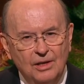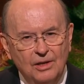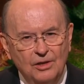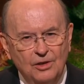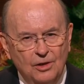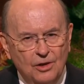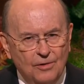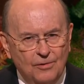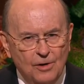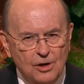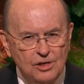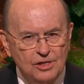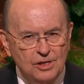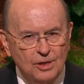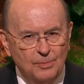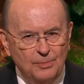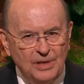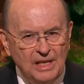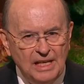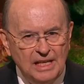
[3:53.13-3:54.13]

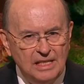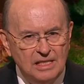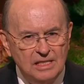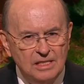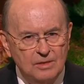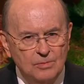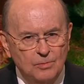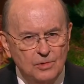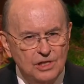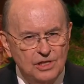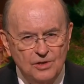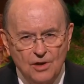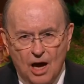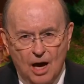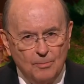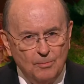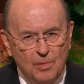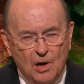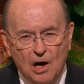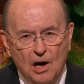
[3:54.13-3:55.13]
Universal peace was
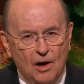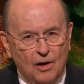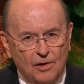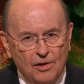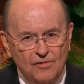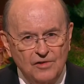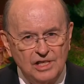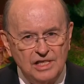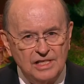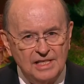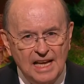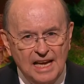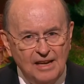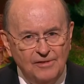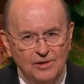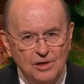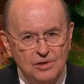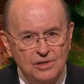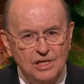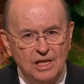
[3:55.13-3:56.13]
not part of the
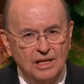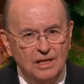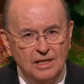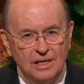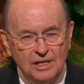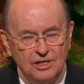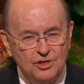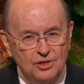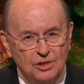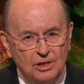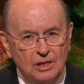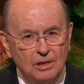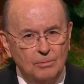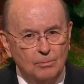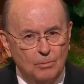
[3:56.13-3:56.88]
Savior's initial